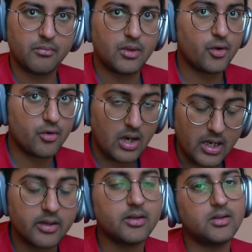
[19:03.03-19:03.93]
No, you
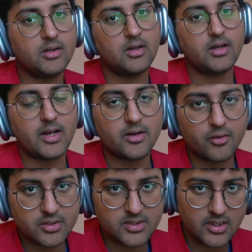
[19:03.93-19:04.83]
can't. 10
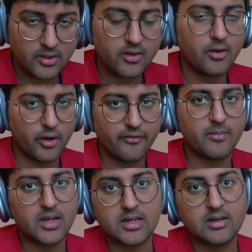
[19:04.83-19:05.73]
crores is a lot of
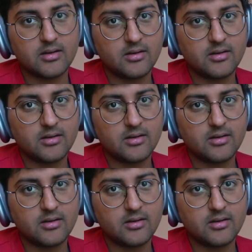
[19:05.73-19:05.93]
money.